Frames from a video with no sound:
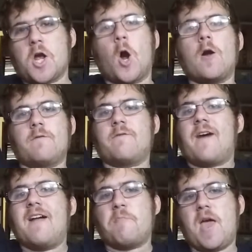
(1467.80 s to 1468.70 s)
card for
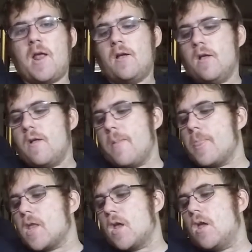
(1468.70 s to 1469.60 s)
5 mana.
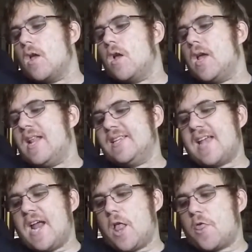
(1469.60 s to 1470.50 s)
It is
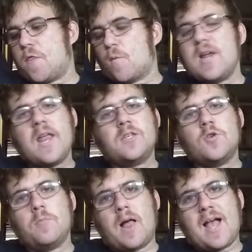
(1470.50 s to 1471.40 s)
a 3 and
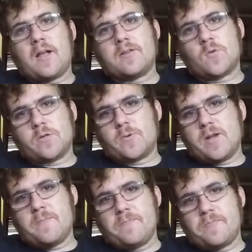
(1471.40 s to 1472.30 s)
2 black sorcery.